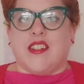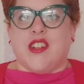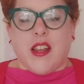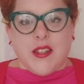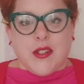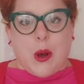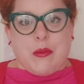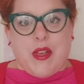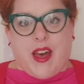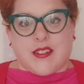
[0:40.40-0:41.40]
jersey top
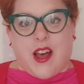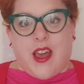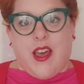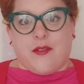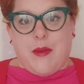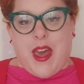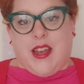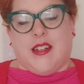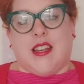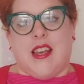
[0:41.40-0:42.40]
that I have
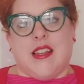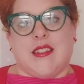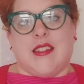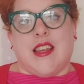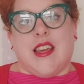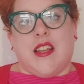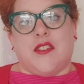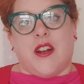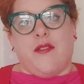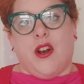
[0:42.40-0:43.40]
made is the
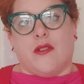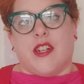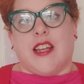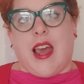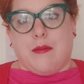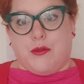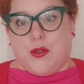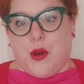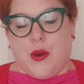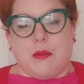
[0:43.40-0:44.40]
Jennifer Lauren Gable
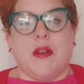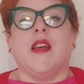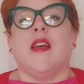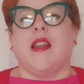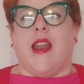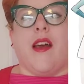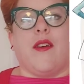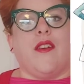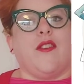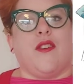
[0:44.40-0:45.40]
top. Now,
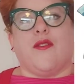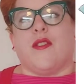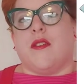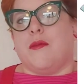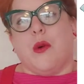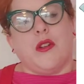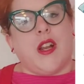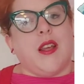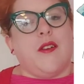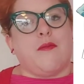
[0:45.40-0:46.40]
if you've watched
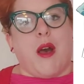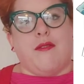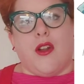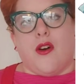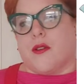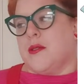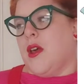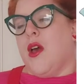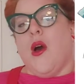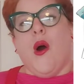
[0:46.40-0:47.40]
any of my vlogs
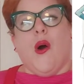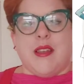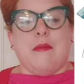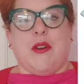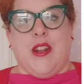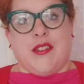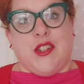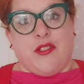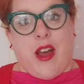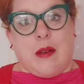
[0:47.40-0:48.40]
or seen me on
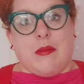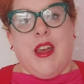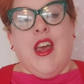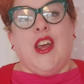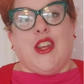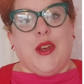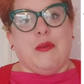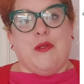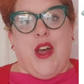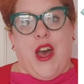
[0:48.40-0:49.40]
Instagram, you
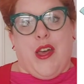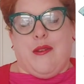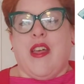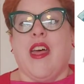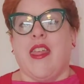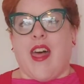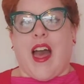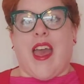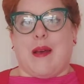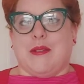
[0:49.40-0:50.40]
will know that
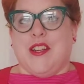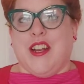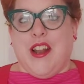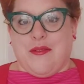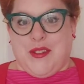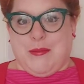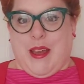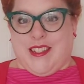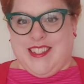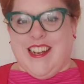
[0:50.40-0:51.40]
I absolutely love this
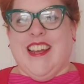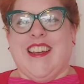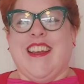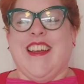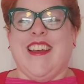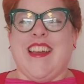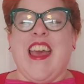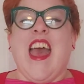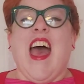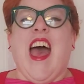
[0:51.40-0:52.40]
pattern.
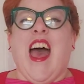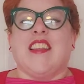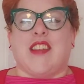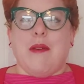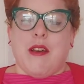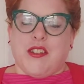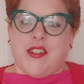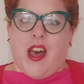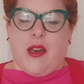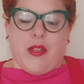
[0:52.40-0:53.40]
So much
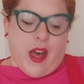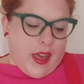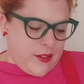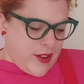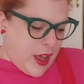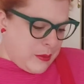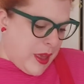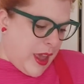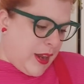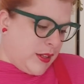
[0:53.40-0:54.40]
so that I have now
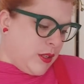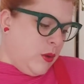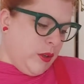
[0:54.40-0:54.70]
made